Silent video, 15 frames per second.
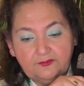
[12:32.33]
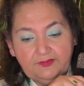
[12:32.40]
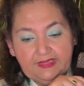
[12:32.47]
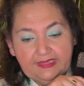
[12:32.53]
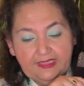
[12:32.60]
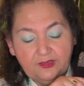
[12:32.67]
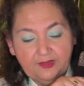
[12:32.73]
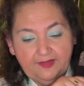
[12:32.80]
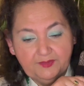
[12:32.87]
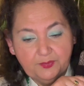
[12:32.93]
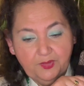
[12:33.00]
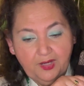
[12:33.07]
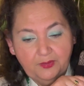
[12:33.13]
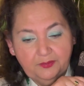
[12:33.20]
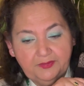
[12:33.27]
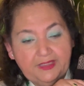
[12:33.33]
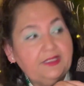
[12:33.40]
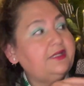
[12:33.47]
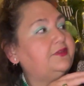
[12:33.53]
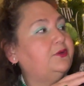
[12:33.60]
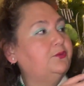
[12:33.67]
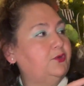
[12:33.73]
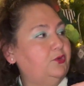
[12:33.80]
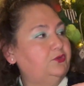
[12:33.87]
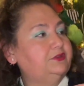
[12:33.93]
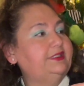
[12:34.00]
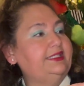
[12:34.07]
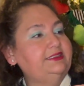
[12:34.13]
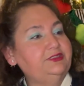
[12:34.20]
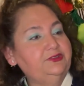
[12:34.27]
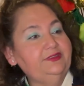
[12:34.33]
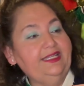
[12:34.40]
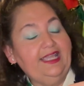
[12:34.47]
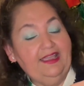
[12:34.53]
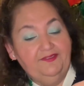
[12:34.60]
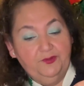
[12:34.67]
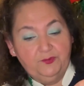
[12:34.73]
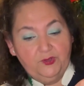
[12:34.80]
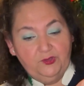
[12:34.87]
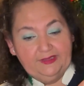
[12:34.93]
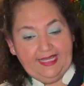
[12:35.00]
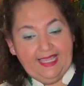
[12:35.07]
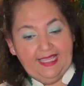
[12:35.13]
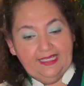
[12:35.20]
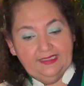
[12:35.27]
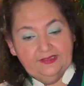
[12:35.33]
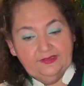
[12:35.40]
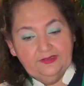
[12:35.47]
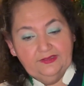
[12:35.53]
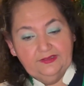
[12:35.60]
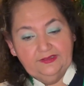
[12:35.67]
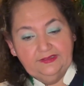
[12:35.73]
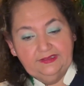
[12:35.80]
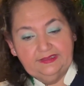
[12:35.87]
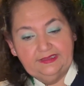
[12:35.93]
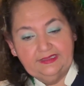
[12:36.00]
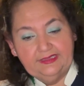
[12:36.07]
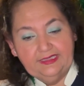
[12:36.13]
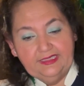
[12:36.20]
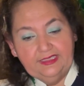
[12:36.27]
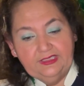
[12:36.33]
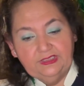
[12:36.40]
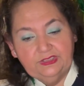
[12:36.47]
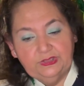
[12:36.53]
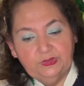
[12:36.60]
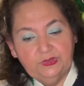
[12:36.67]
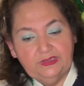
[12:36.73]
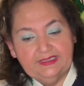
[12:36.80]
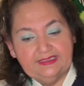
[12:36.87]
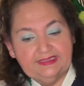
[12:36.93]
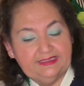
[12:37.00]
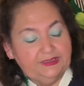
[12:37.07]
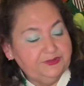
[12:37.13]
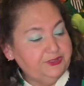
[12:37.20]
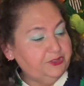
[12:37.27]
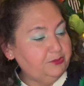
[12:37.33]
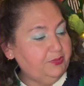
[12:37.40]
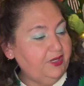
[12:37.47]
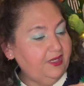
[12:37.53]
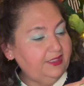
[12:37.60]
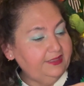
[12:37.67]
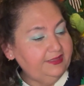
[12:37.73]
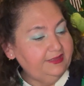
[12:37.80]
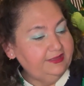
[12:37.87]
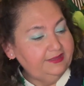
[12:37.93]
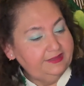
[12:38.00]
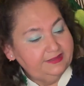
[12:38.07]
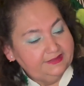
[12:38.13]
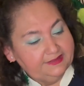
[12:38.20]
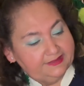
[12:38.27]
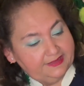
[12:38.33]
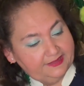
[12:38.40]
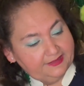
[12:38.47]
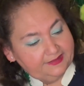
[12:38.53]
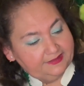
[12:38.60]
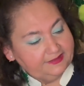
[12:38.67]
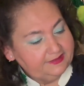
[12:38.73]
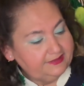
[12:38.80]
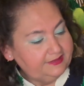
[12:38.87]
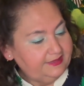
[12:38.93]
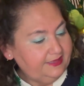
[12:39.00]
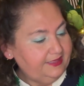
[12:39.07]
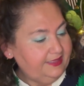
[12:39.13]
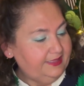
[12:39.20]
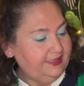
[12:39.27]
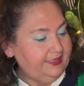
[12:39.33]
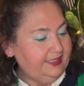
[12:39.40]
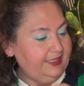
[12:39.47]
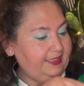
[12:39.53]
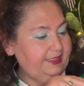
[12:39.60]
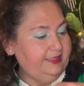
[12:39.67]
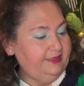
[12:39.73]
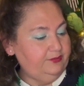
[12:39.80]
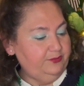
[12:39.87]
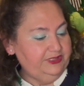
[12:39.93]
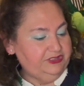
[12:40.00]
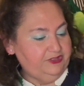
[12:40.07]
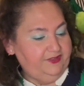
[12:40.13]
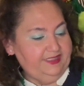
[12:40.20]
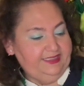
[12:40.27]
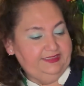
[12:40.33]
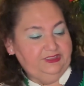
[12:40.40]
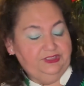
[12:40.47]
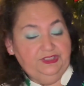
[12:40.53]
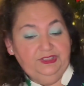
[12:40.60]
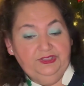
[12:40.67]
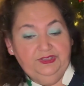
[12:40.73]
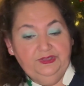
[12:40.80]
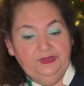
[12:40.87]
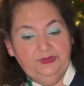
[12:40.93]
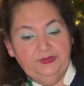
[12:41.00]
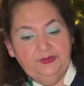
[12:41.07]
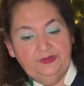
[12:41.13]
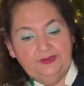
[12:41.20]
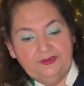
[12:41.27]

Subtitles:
I don't have a problem. They have the rolled handles, dual exterior pockets, and which are these two.